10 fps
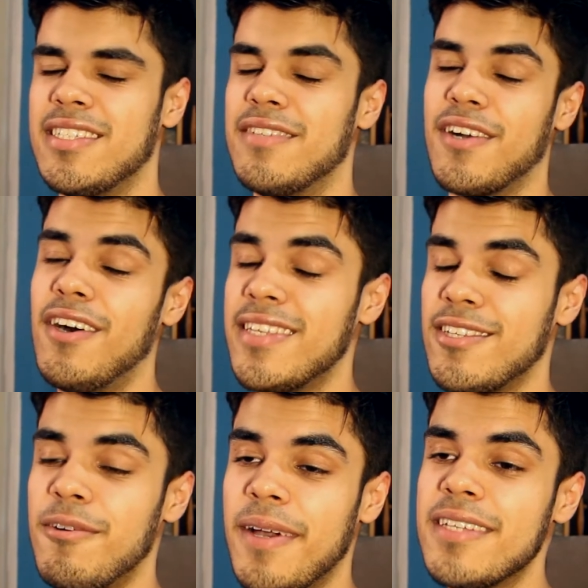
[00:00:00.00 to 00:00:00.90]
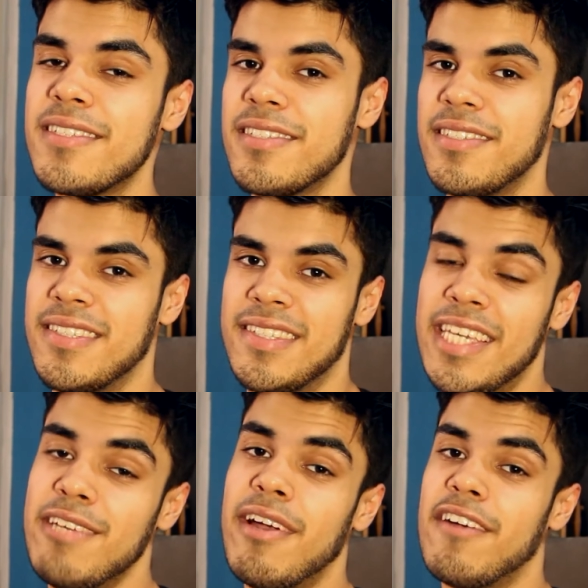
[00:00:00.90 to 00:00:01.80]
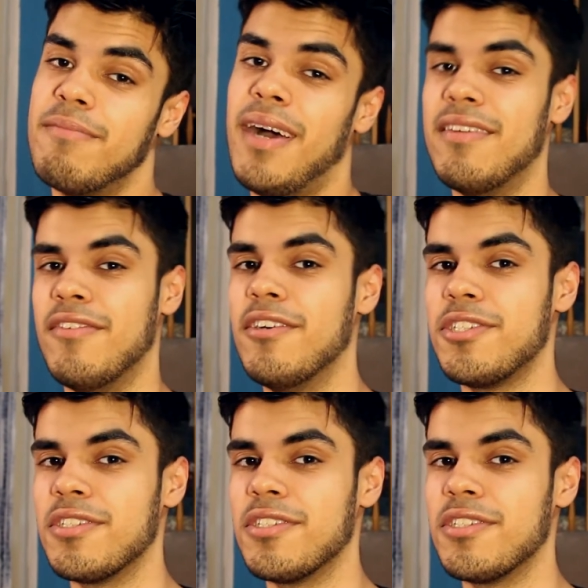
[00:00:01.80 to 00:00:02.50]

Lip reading: of course, as always, here we have my version.